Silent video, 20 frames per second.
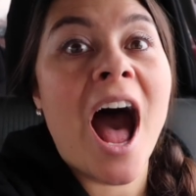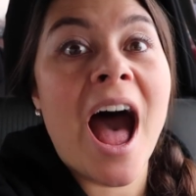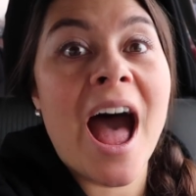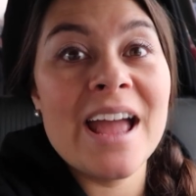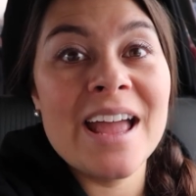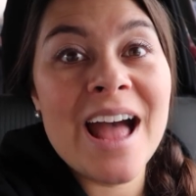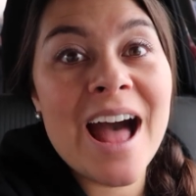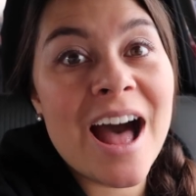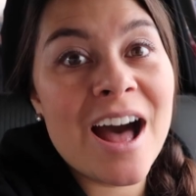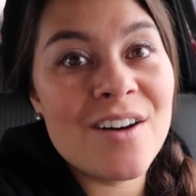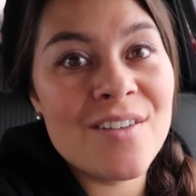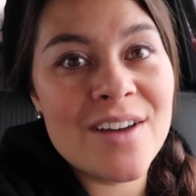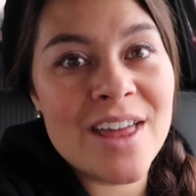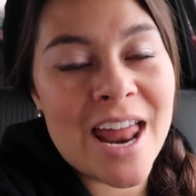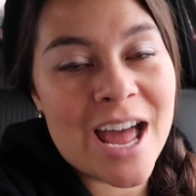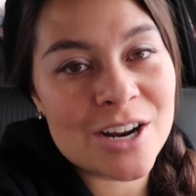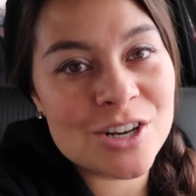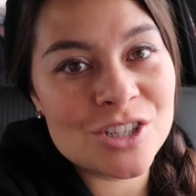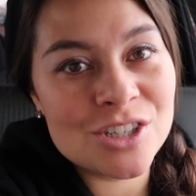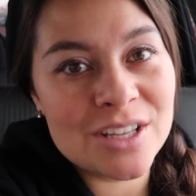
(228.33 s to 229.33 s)
I have
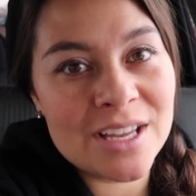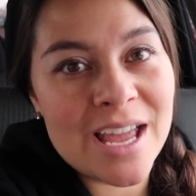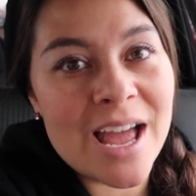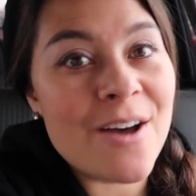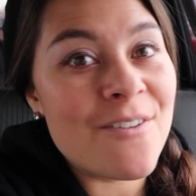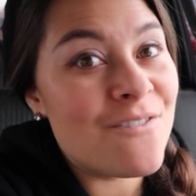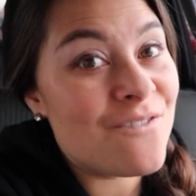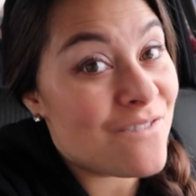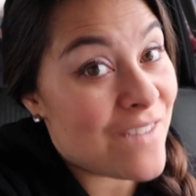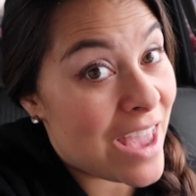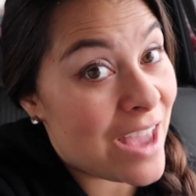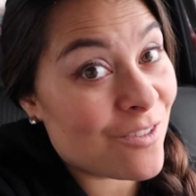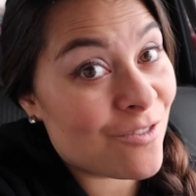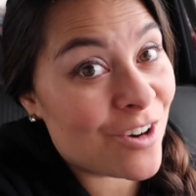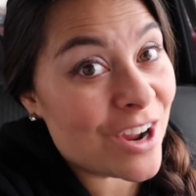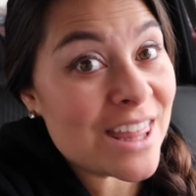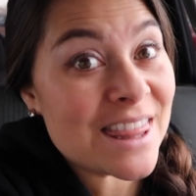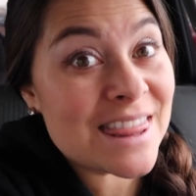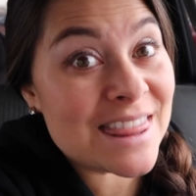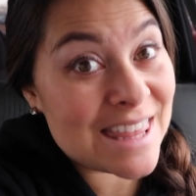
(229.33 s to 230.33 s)
an, actually a
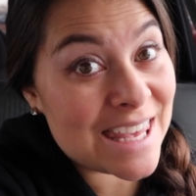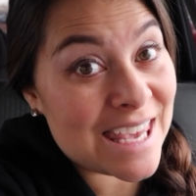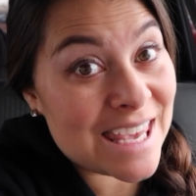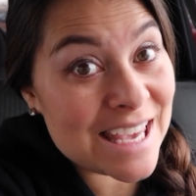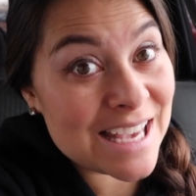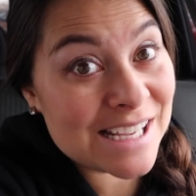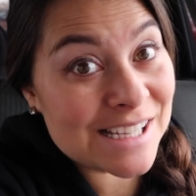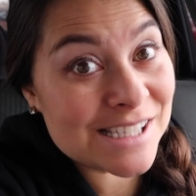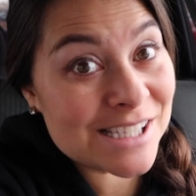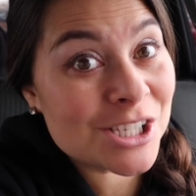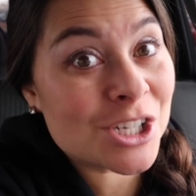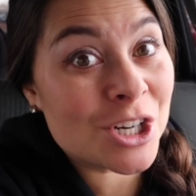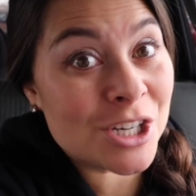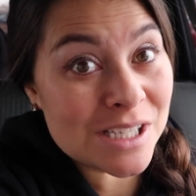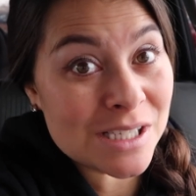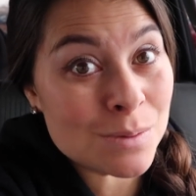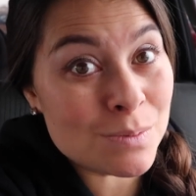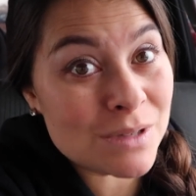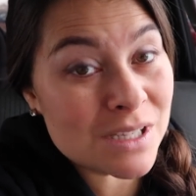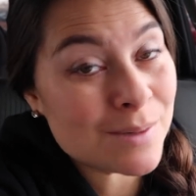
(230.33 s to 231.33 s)
favorite things
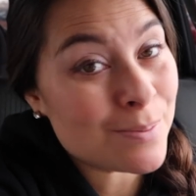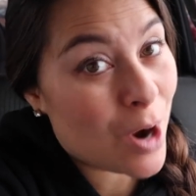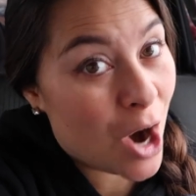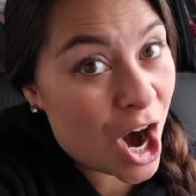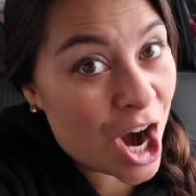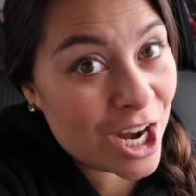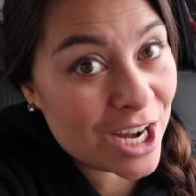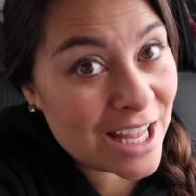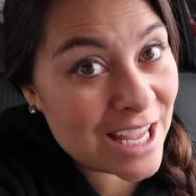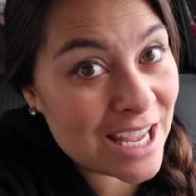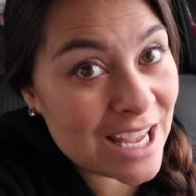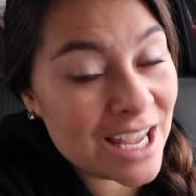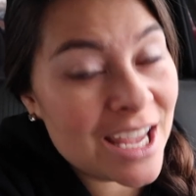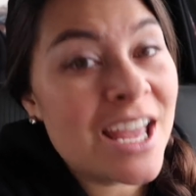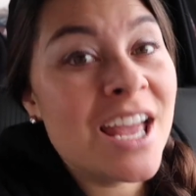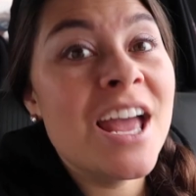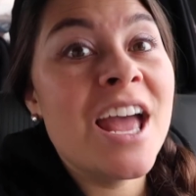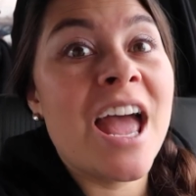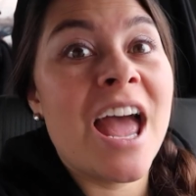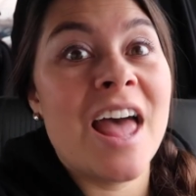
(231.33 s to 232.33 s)
Christmas
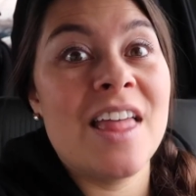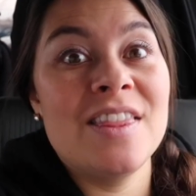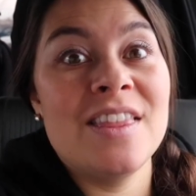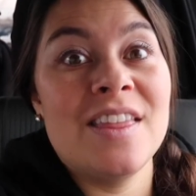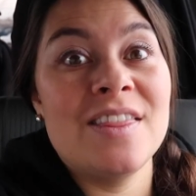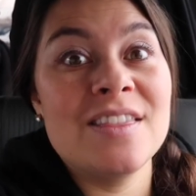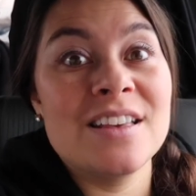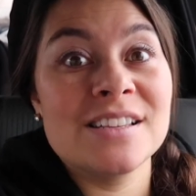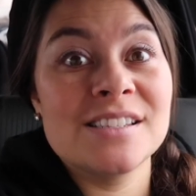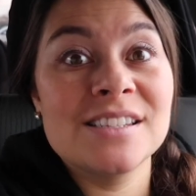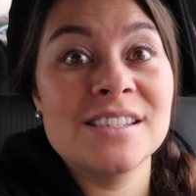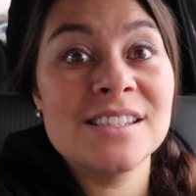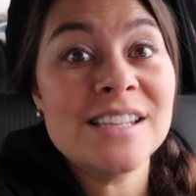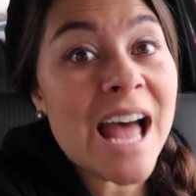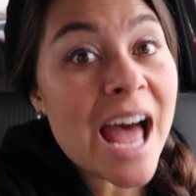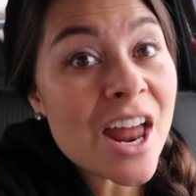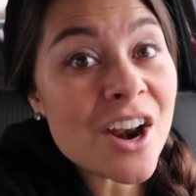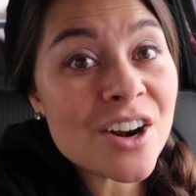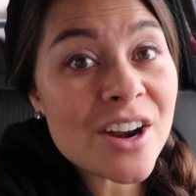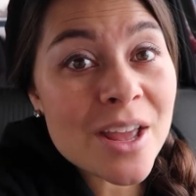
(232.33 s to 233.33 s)
party and then this
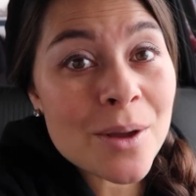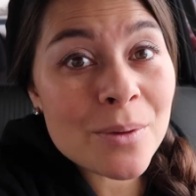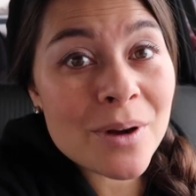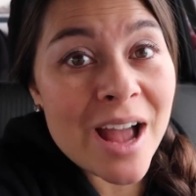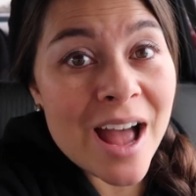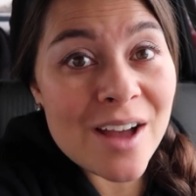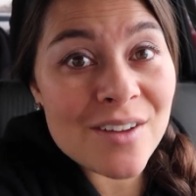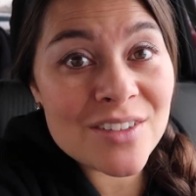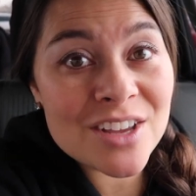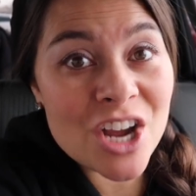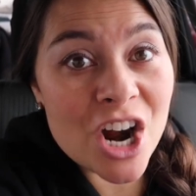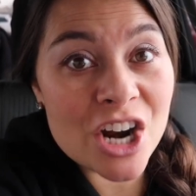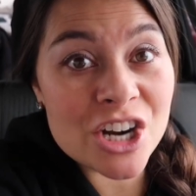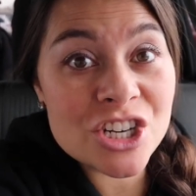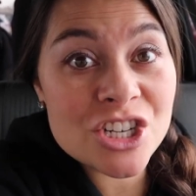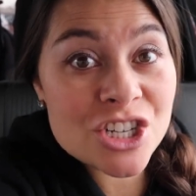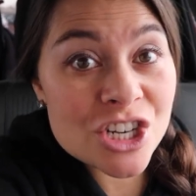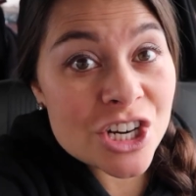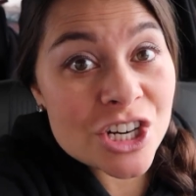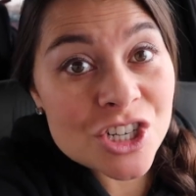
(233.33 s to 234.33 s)
Saturday we're having
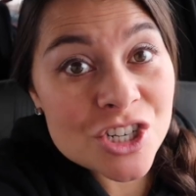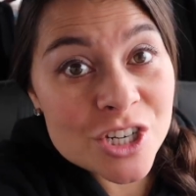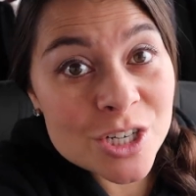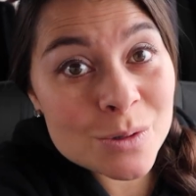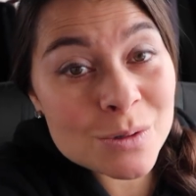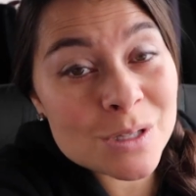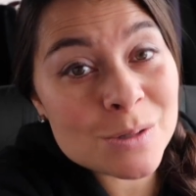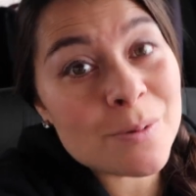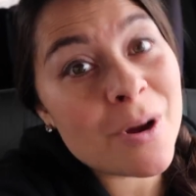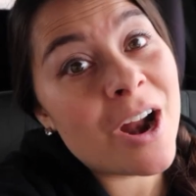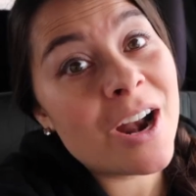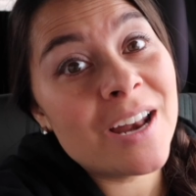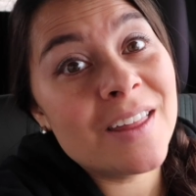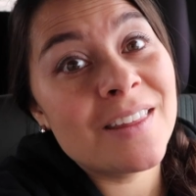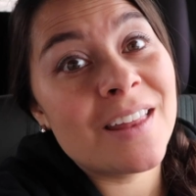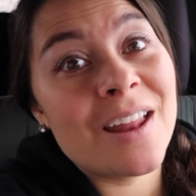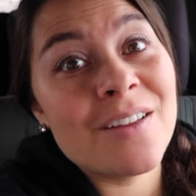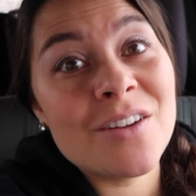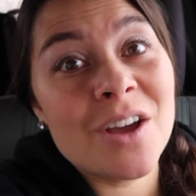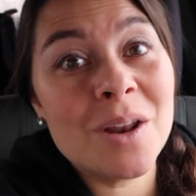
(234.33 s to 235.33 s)
our church Christmas
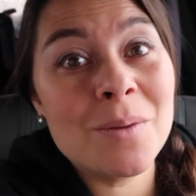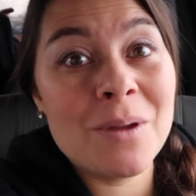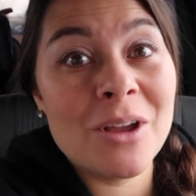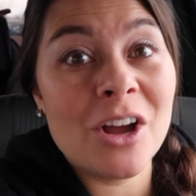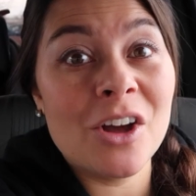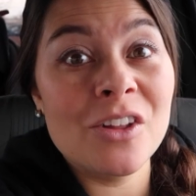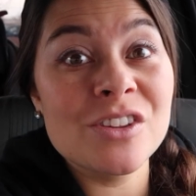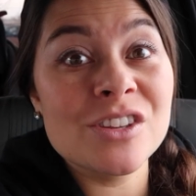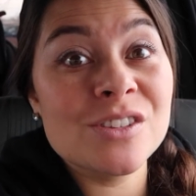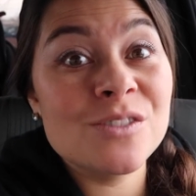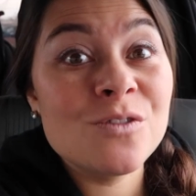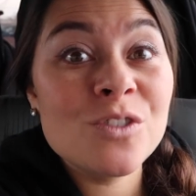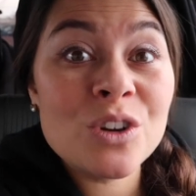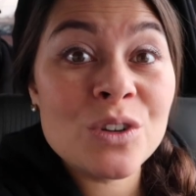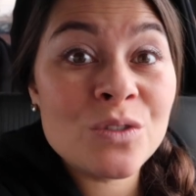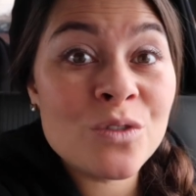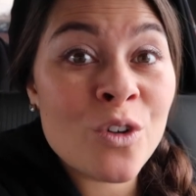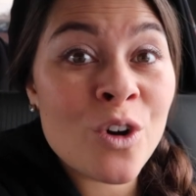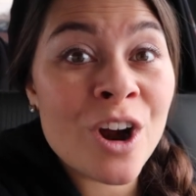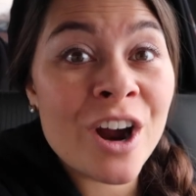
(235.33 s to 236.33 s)
party that I've got to make all this
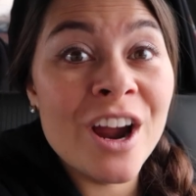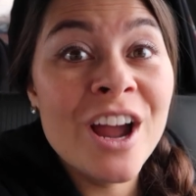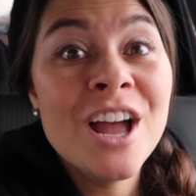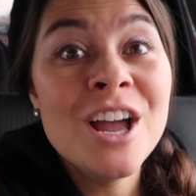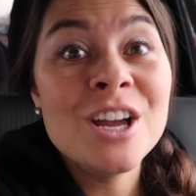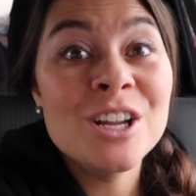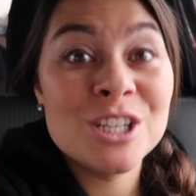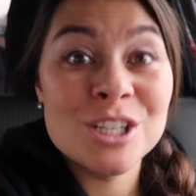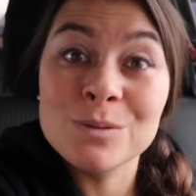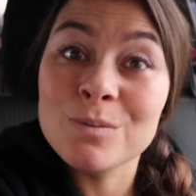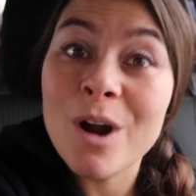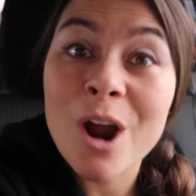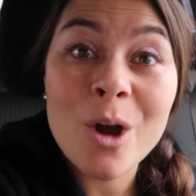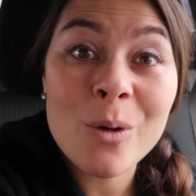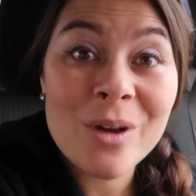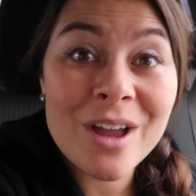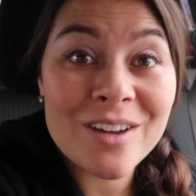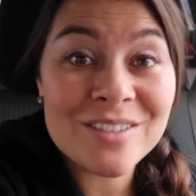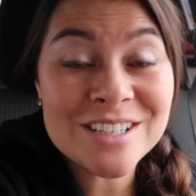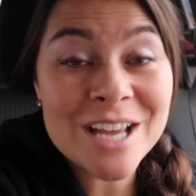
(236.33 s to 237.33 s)
food for.
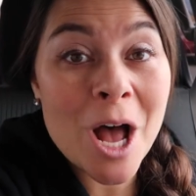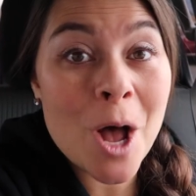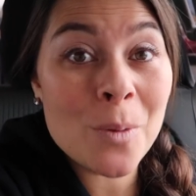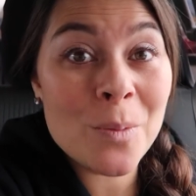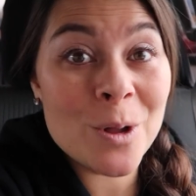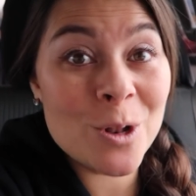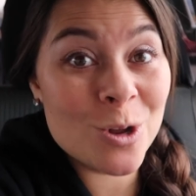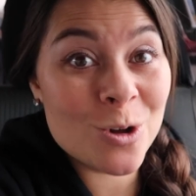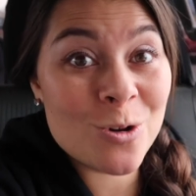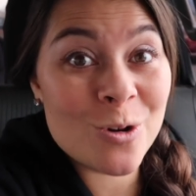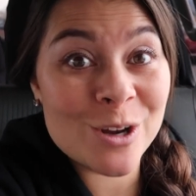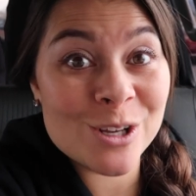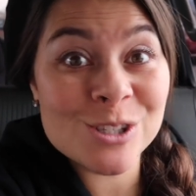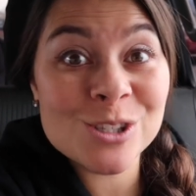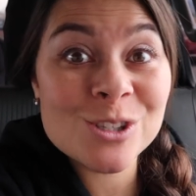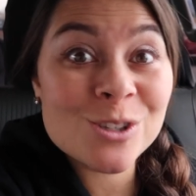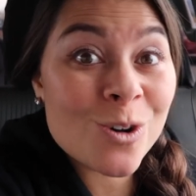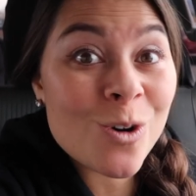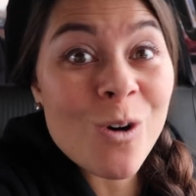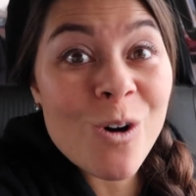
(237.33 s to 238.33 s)
Tomorrow we have to help at
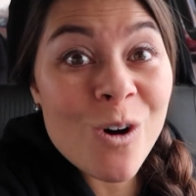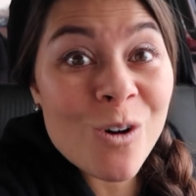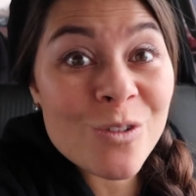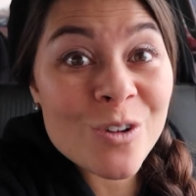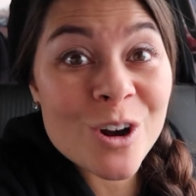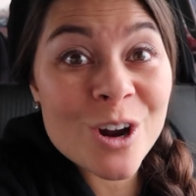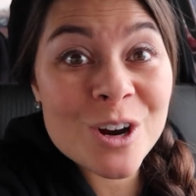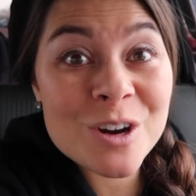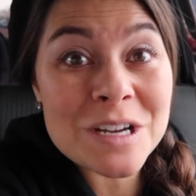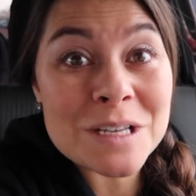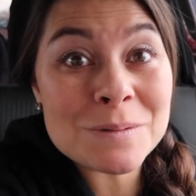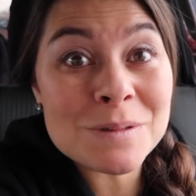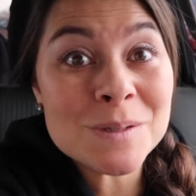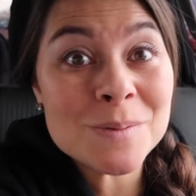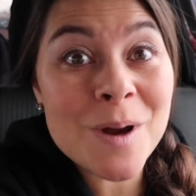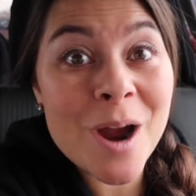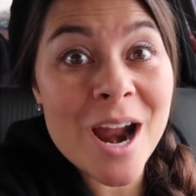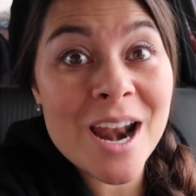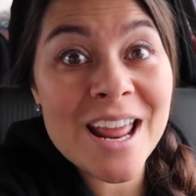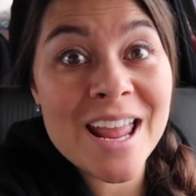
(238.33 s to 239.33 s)
Nikoi's school for her
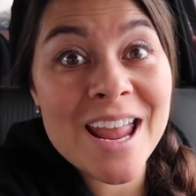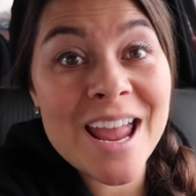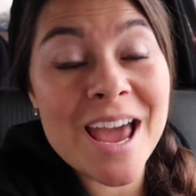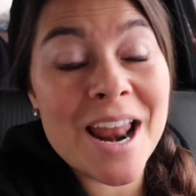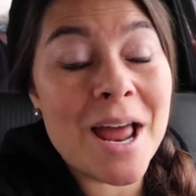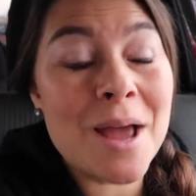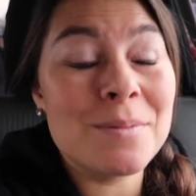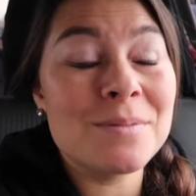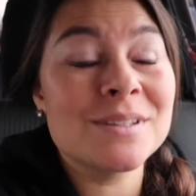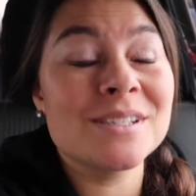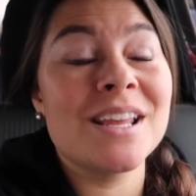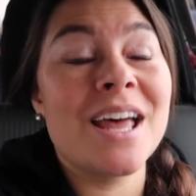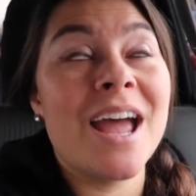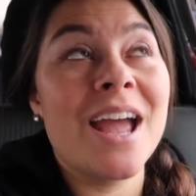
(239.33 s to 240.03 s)
Christmas party and I'm just